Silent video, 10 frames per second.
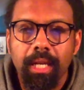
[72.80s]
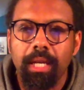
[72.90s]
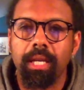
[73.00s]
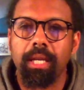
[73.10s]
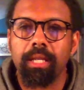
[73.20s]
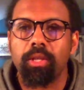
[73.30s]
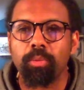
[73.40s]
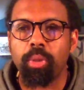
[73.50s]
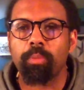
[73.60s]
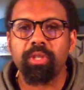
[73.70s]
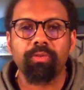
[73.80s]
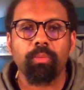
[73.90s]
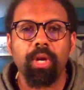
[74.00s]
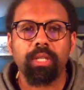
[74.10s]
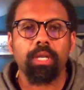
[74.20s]
The purpose for
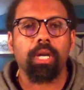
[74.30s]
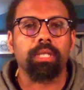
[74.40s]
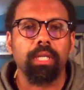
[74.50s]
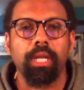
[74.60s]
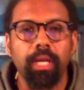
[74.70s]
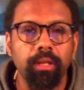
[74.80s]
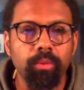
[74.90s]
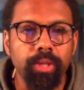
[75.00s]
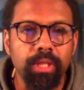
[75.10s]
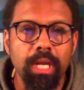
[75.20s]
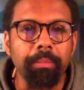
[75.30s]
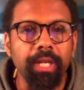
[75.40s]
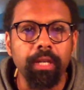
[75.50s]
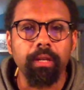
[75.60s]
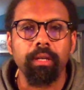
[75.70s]
my talk today, the reason that I'm
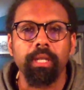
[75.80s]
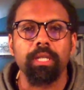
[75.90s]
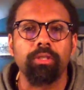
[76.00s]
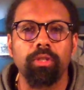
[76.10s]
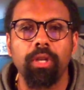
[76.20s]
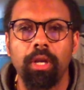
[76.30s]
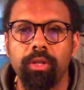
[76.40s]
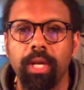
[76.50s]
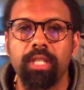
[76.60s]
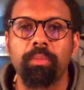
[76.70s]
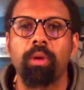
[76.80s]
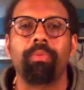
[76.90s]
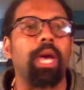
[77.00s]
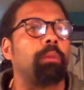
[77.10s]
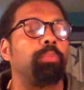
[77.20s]
here, is to talk to you guys about
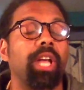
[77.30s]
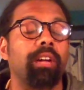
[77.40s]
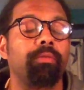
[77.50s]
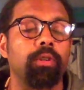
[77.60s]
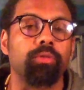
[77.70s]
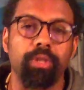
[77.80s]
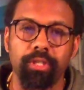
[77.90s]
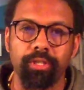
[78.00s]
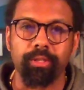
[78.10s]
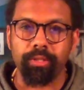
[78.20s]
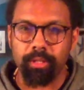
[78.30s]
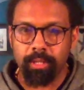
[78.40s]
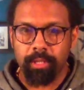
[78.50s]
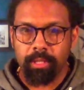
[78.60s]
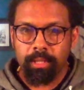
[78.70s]
black fiddle traditions
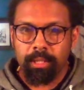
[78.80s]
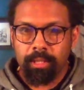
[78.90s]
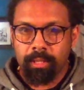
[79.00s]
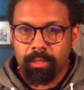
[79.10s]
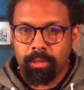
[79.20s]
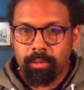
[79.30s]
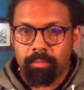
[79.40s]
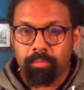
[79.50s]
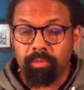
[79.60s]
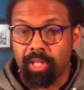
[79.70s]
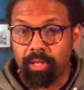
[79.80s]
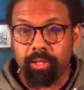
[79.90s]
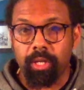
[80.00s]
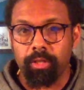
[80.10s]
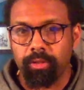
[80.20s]
in this
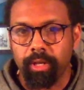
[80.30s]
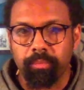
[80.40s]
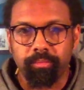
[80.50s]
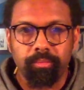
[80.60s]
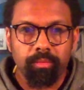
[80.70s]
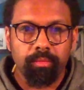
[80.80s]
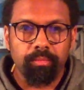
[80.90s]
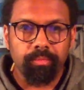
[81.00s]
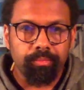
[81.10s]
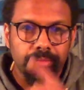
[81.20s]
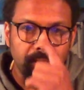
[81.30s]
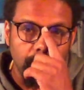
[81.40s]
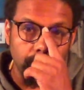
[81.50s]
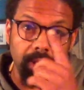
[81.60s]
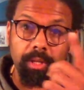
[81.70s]
country,
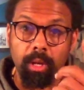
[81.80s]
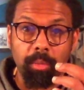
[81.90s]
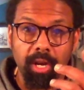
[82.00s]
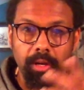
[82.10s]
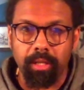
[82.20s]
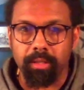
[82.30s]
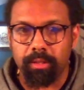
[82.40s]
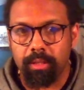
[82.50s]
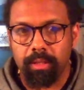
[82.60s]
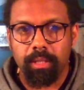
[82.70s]
really the Americas.